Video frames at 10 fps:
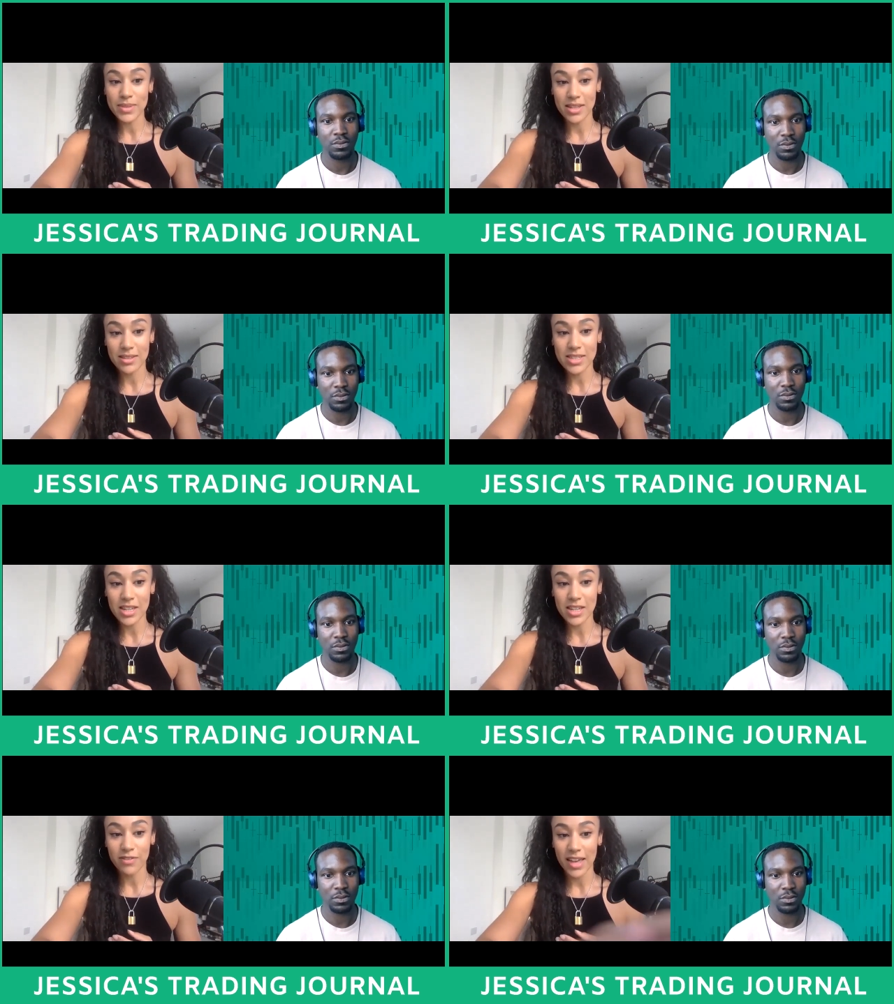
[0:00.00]
Speaker 1: and mm.
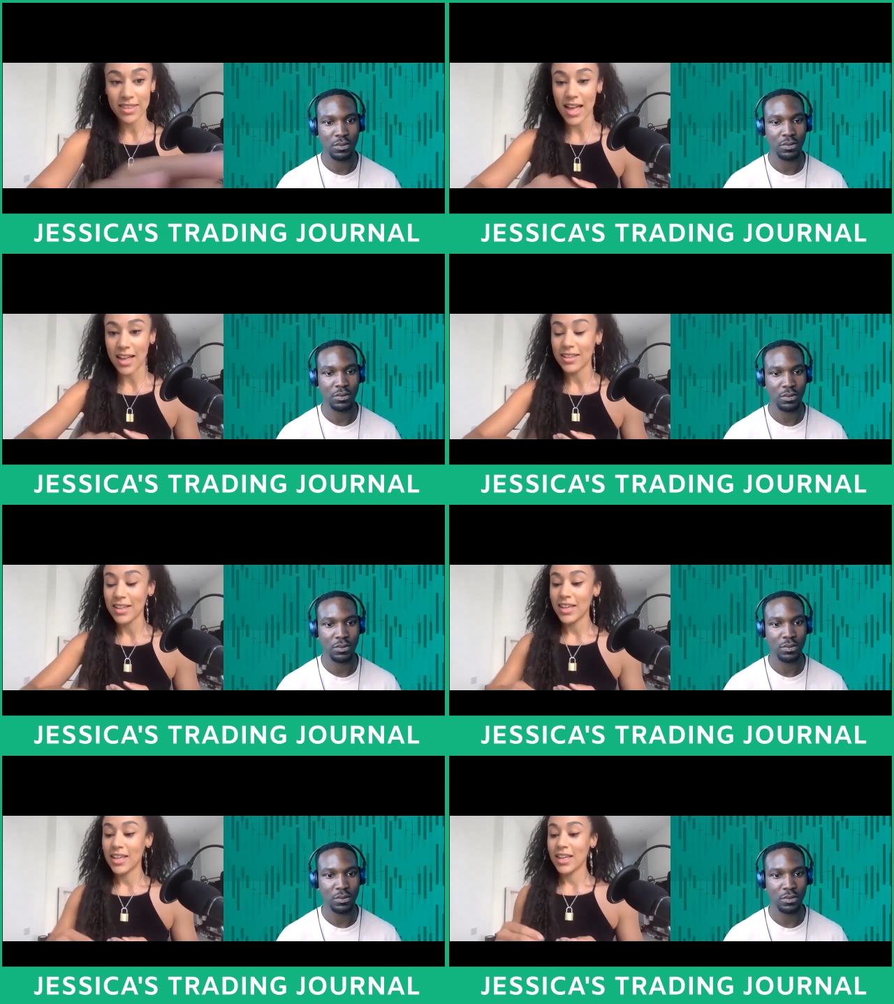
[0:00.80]
stuff like
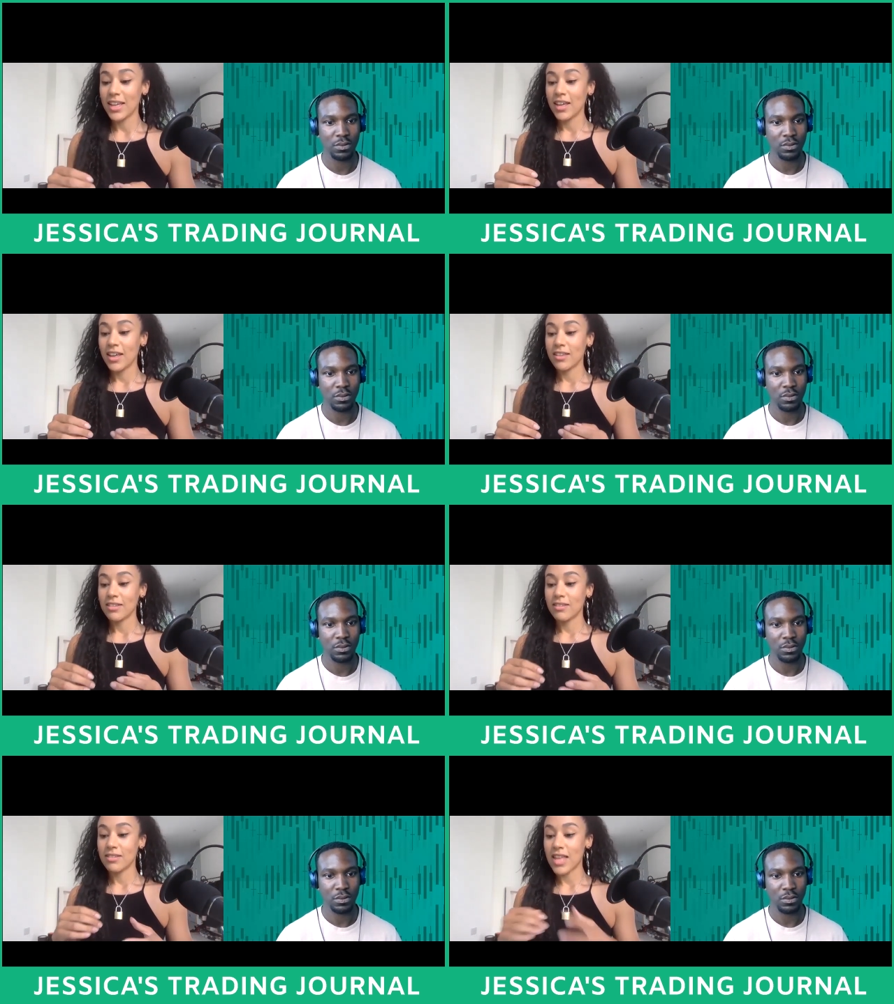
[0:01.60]

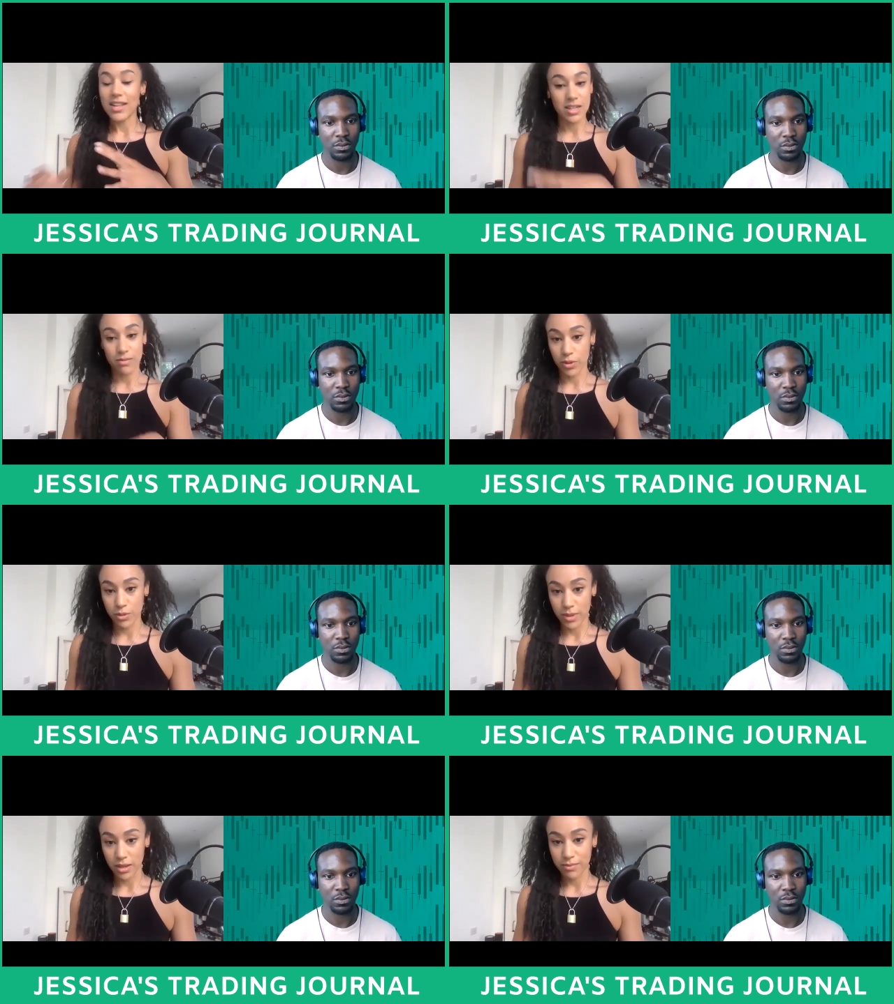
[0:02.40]
that, that didn't bother
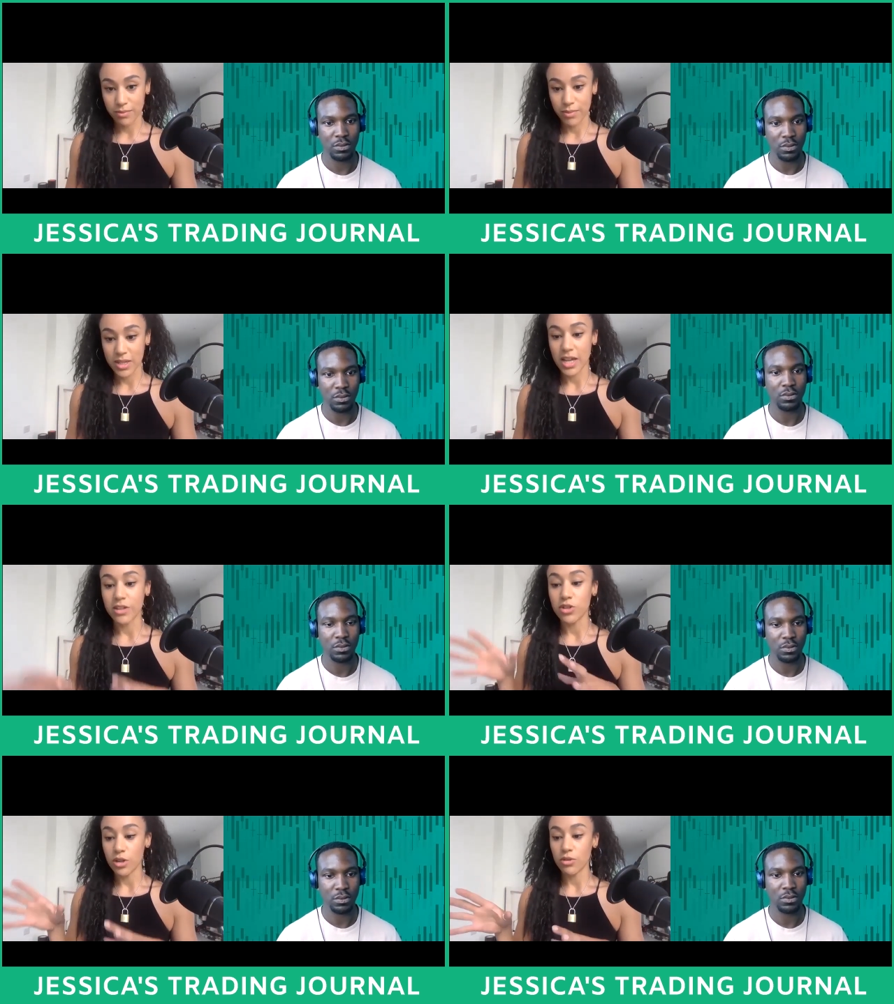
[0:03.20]
me because I
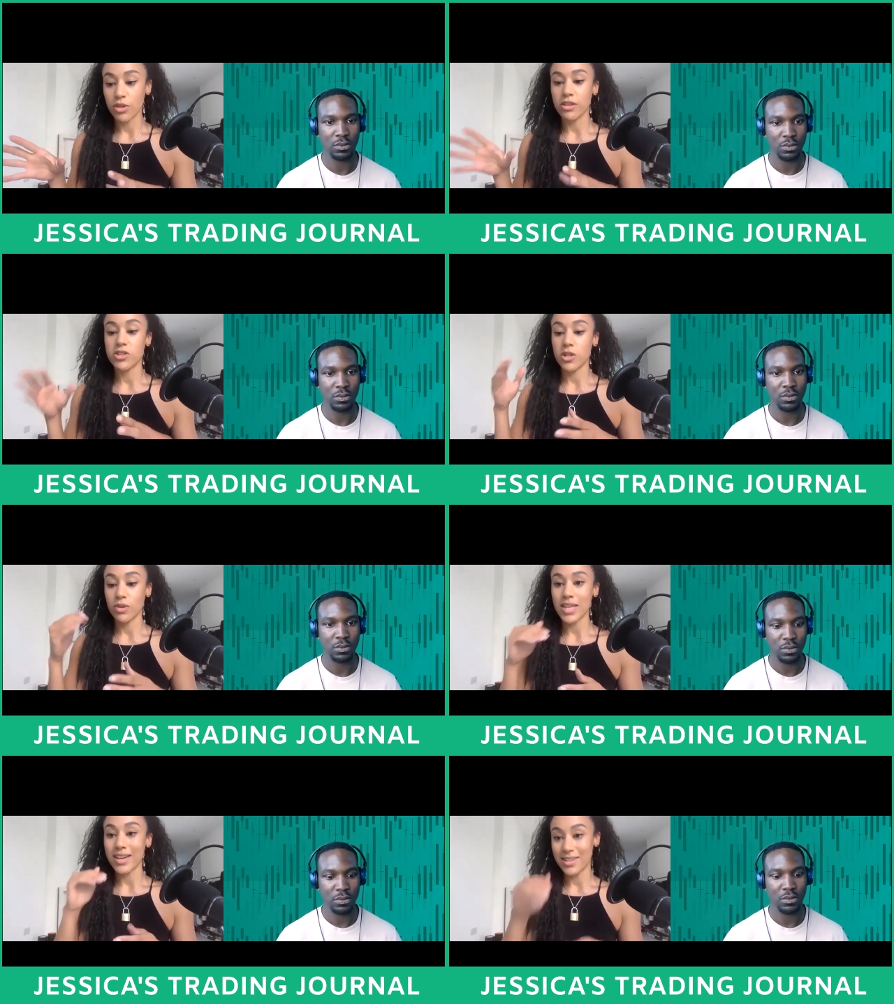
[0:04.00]
knew that as long
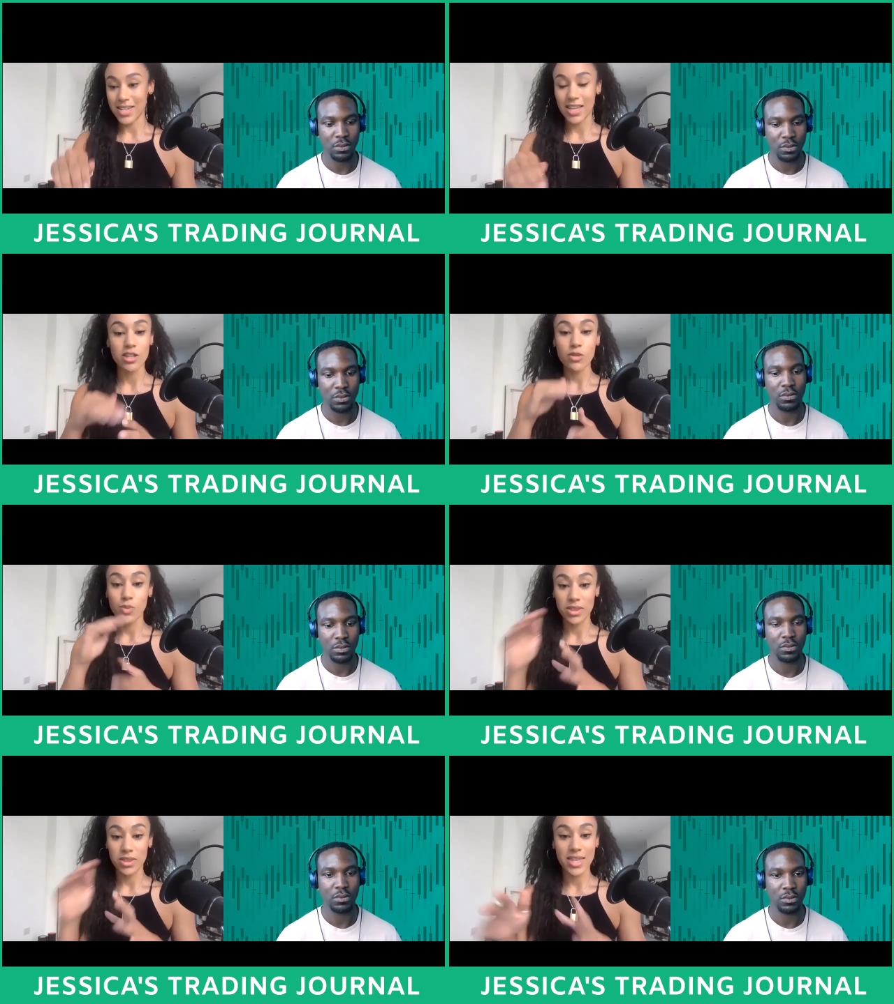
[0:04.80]
as I continued
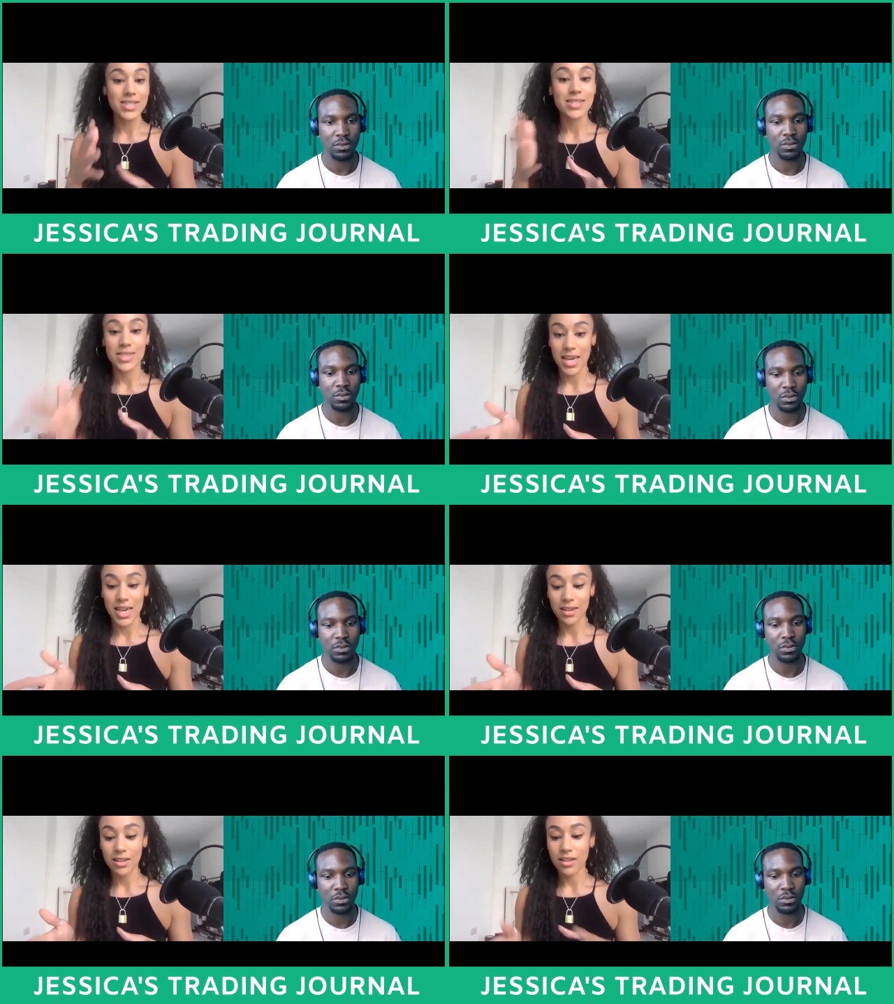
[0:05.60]
with this
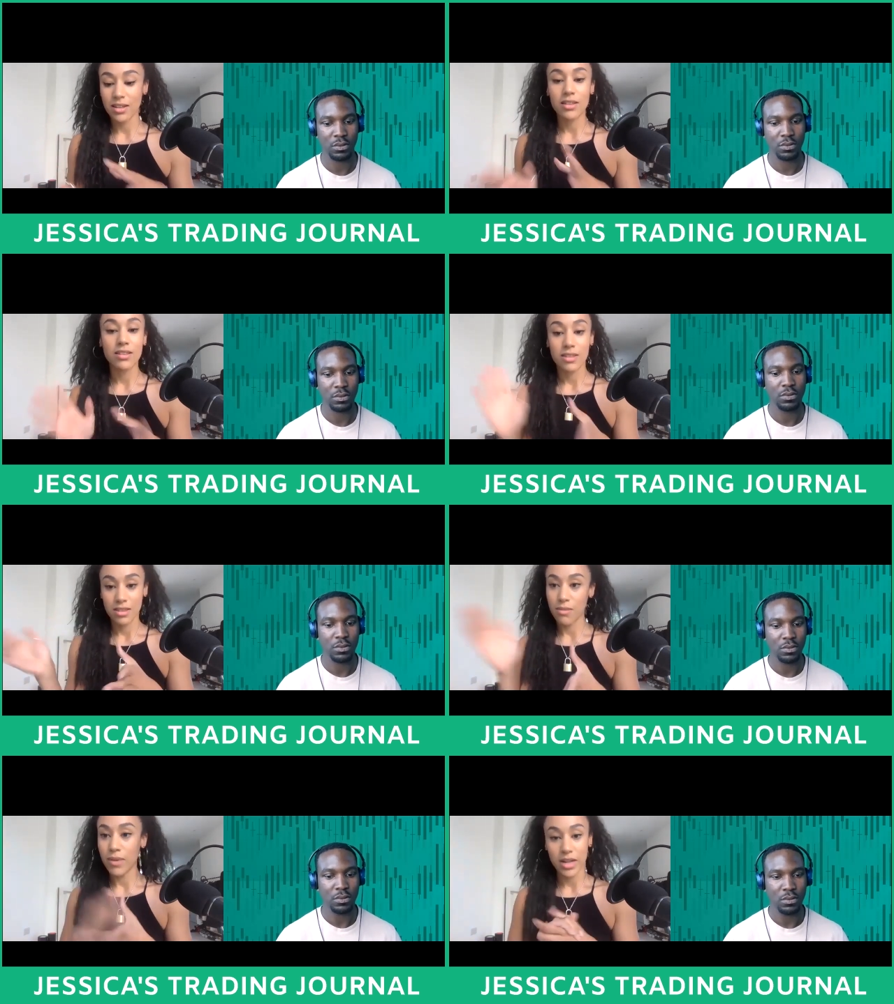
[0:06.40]
thing,
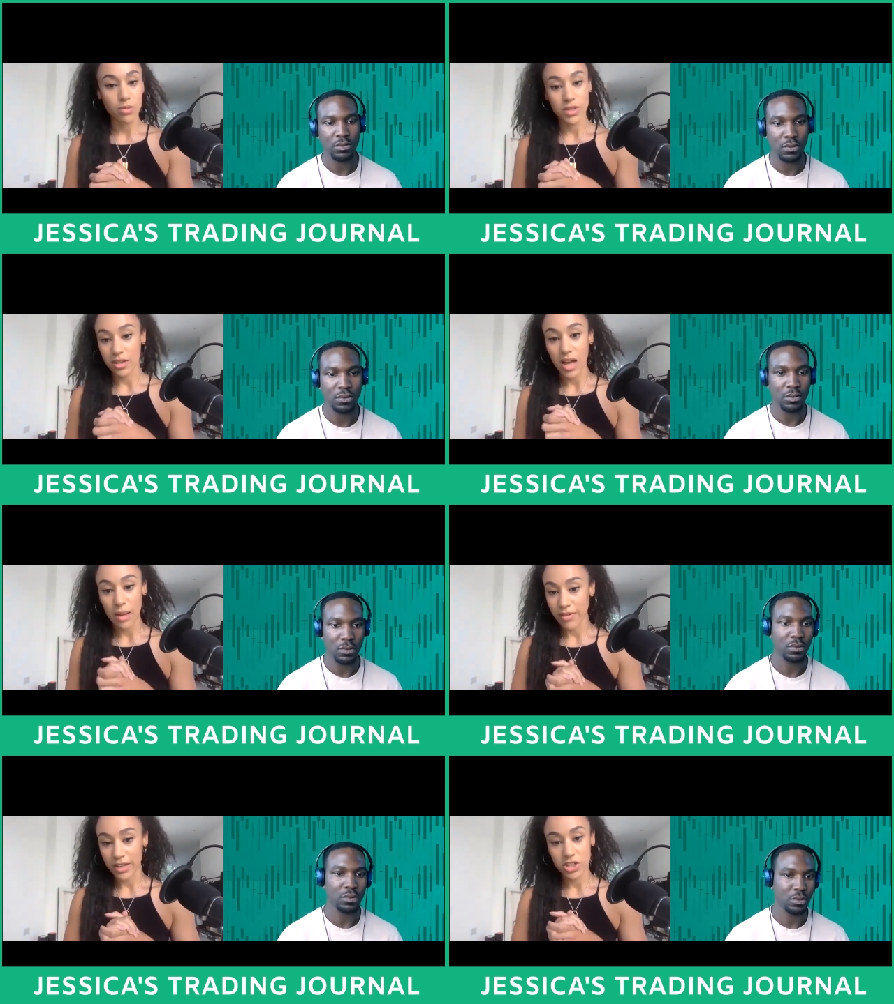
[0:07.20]
the money was going to
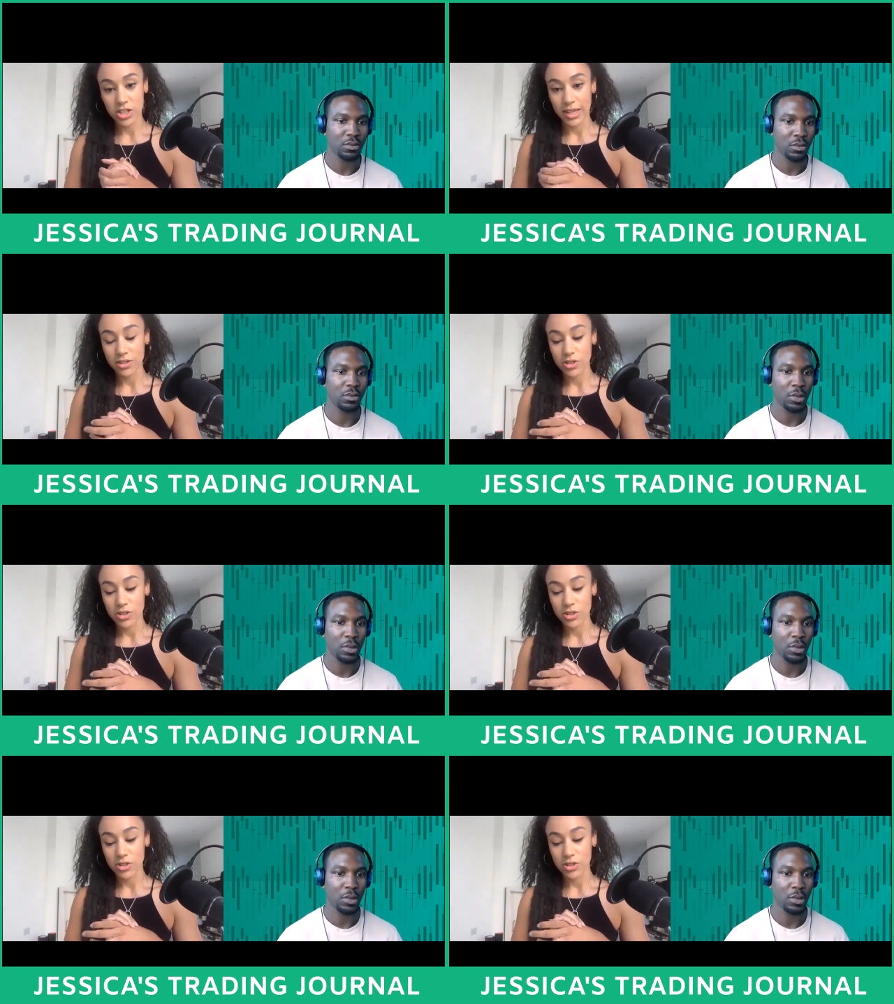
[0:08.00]
come eventually.